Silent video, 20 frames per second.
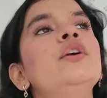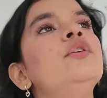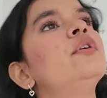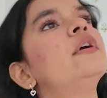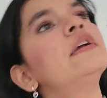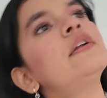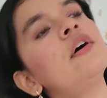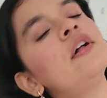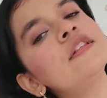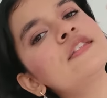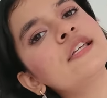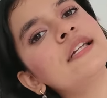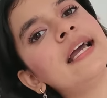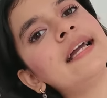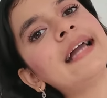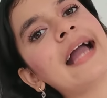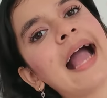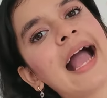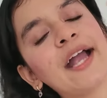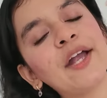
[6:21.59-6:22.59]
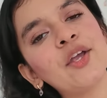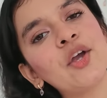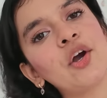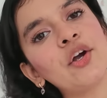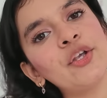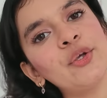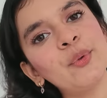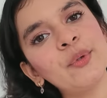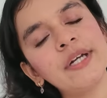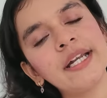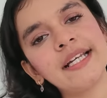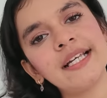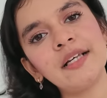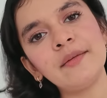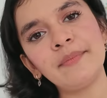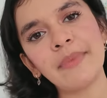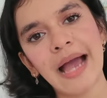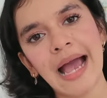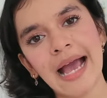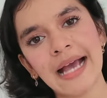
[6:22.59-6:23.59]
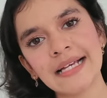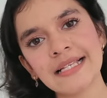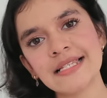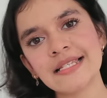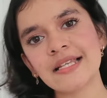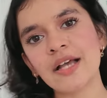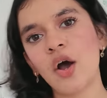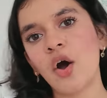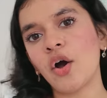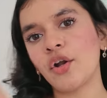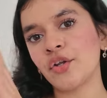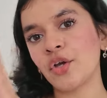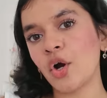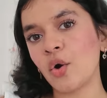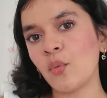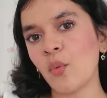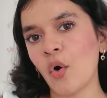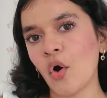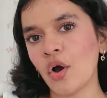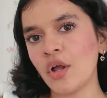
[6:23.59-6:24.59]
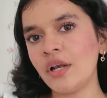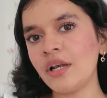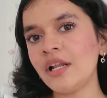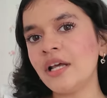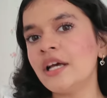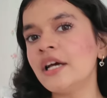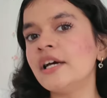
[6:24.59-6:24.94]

You can also like hang your cute little bags on your wall.